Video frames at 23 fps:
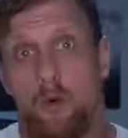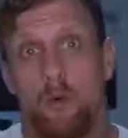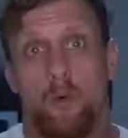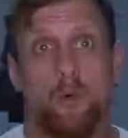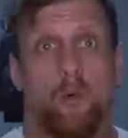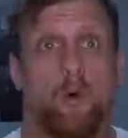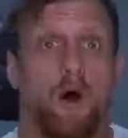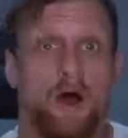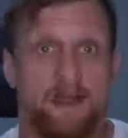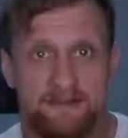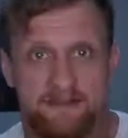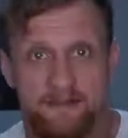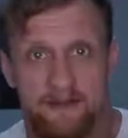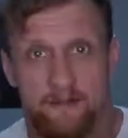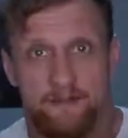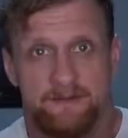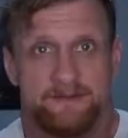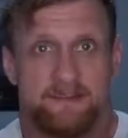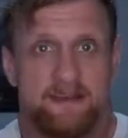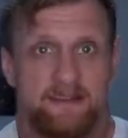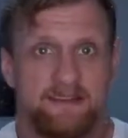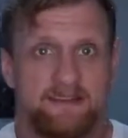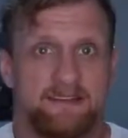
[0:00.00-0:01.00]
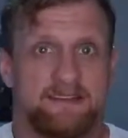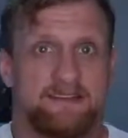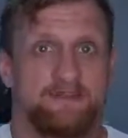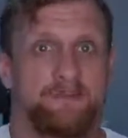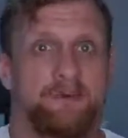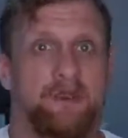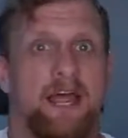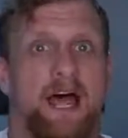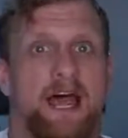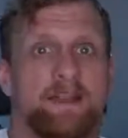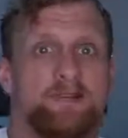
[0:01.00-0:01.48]
What's up, sons? It's
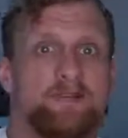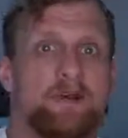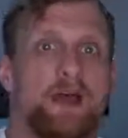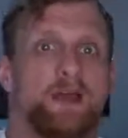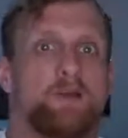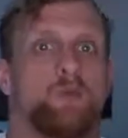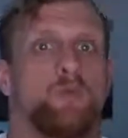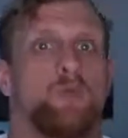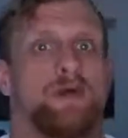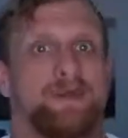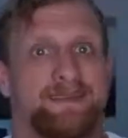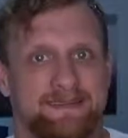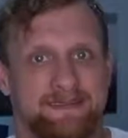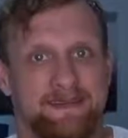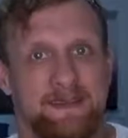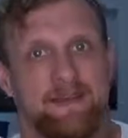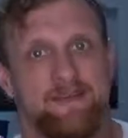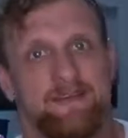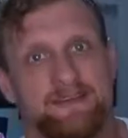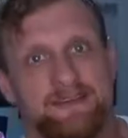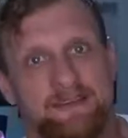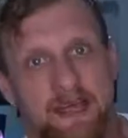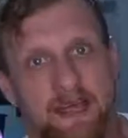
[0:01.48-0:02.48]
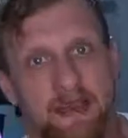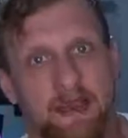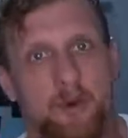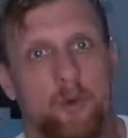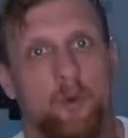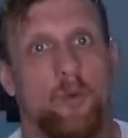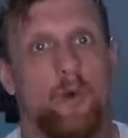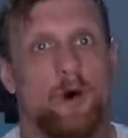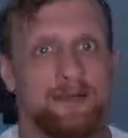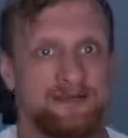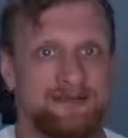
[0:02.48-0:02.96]
Blind Red with Son of a Tech
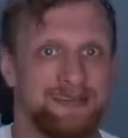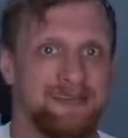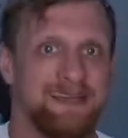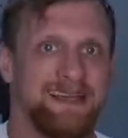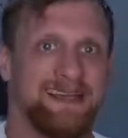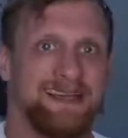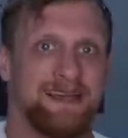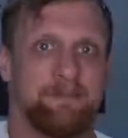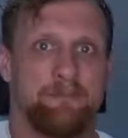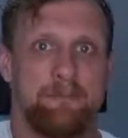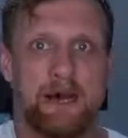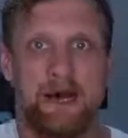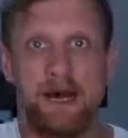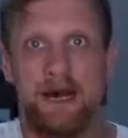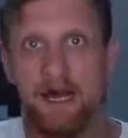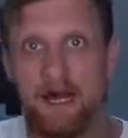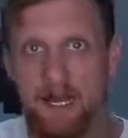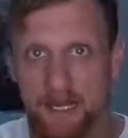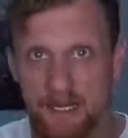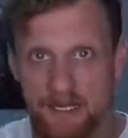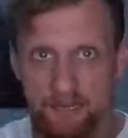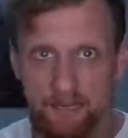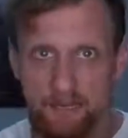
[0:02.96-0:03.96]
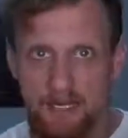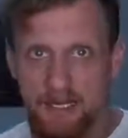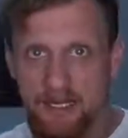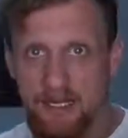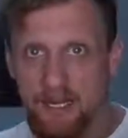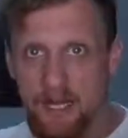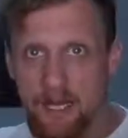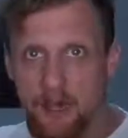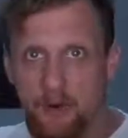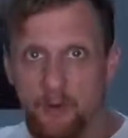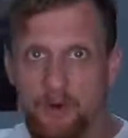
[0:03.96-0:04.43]
once again, and behind
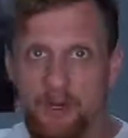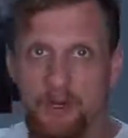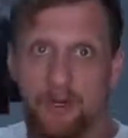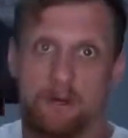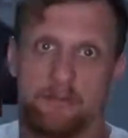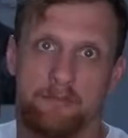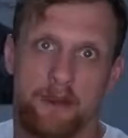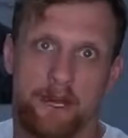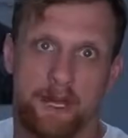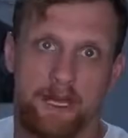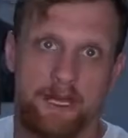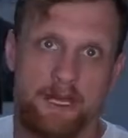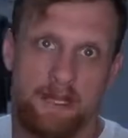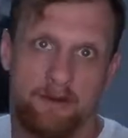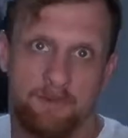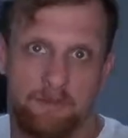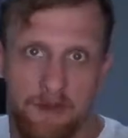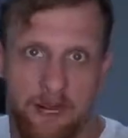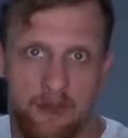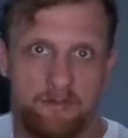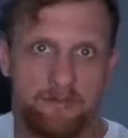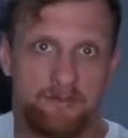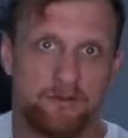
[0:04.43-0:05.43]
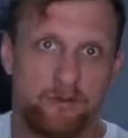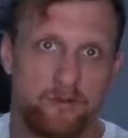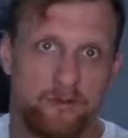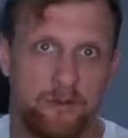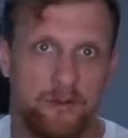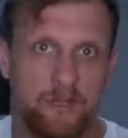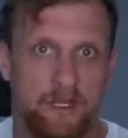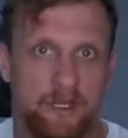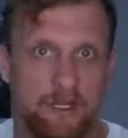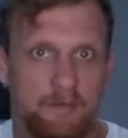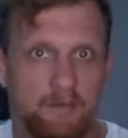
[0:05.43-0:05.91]
me, we are mining
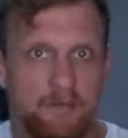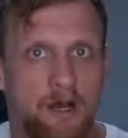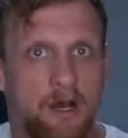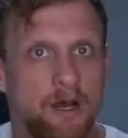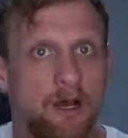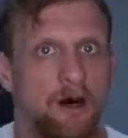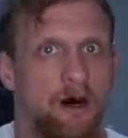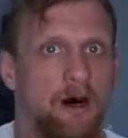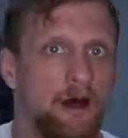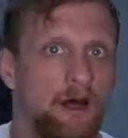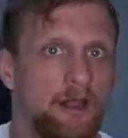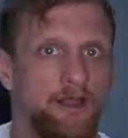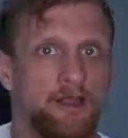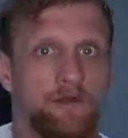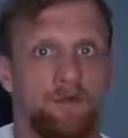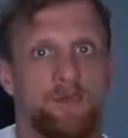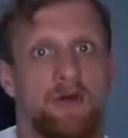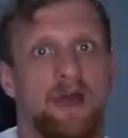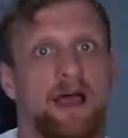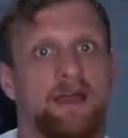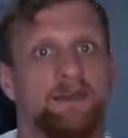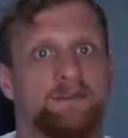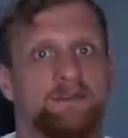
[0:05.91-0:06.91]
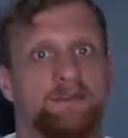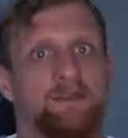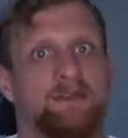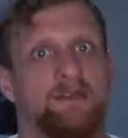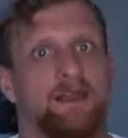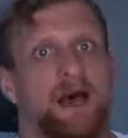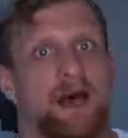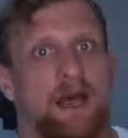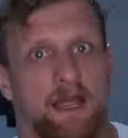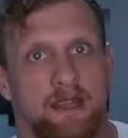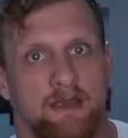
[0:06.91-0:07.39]
Raptoreum on the Ryzen
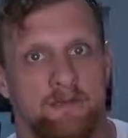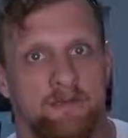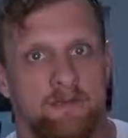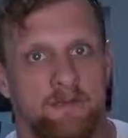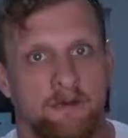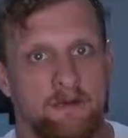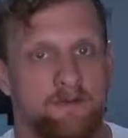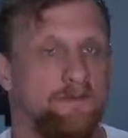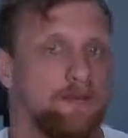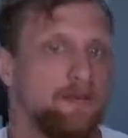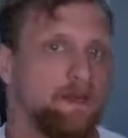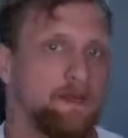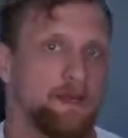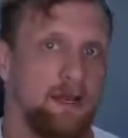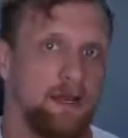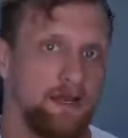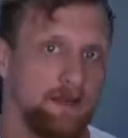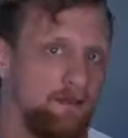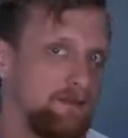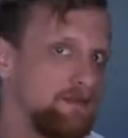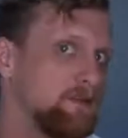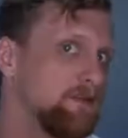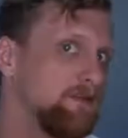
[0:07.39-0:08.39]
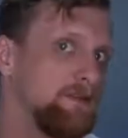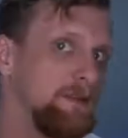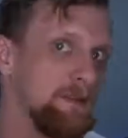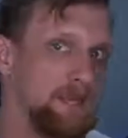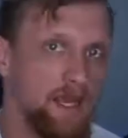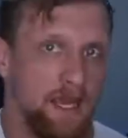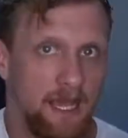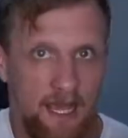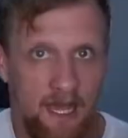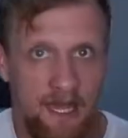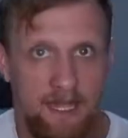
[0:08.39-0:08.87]
9
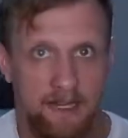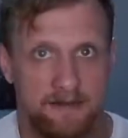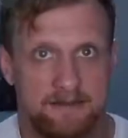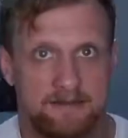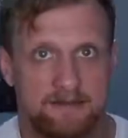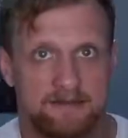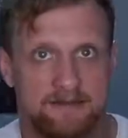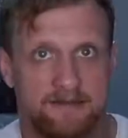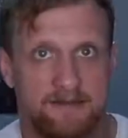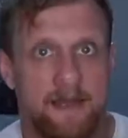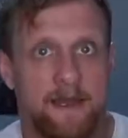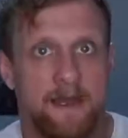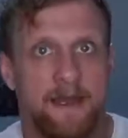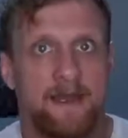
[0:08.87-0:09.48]
5950X.